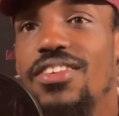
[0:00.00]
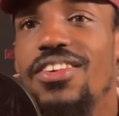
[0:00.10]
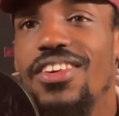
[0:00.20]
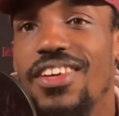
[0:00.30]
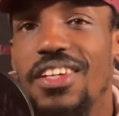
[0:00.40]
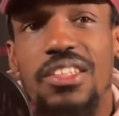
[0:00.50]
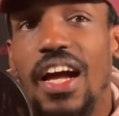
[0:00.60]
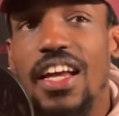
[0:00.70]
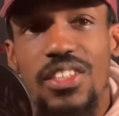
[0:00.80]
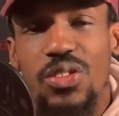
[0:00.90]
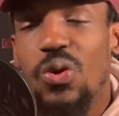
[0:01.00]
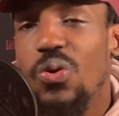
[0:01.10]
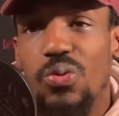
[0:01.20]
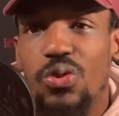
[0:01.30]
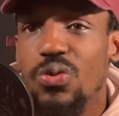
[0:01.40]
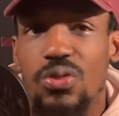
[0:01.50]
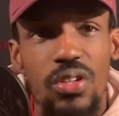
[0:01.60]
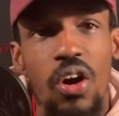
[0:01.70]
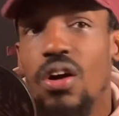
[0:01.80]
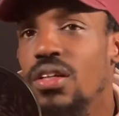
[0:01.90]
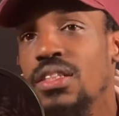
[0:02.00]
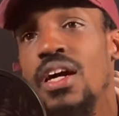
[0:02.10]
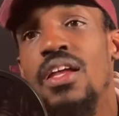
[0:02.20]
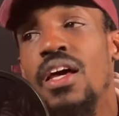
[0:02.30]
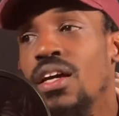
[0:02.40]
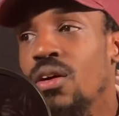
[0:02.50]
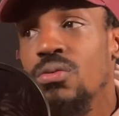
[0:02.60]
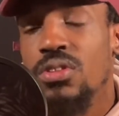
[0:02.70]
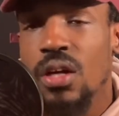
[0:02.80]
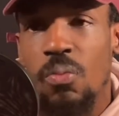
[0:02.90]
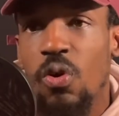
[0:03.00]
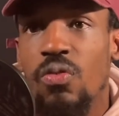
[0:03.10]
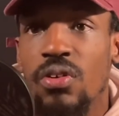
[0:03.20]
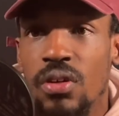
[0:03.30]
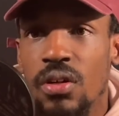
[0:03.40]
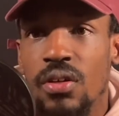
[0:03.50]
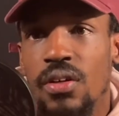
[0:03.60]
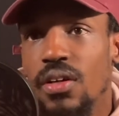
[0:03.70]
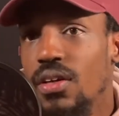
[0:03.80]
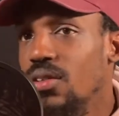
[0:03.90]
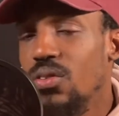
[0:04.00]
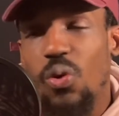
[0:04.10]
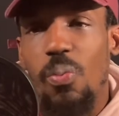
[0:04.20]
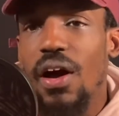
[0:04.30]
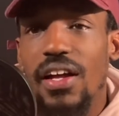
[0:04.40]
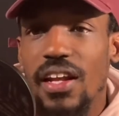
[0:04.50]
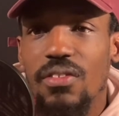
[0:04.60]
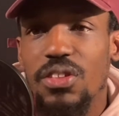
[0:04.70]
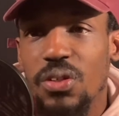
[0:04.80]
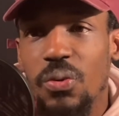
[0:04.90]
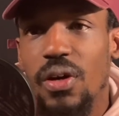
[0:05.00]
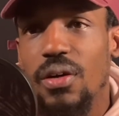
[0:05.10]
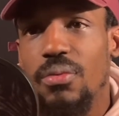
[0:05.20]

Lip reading: He's like, I done told dudes all the time, like, yo, just come over. Nobody never show up.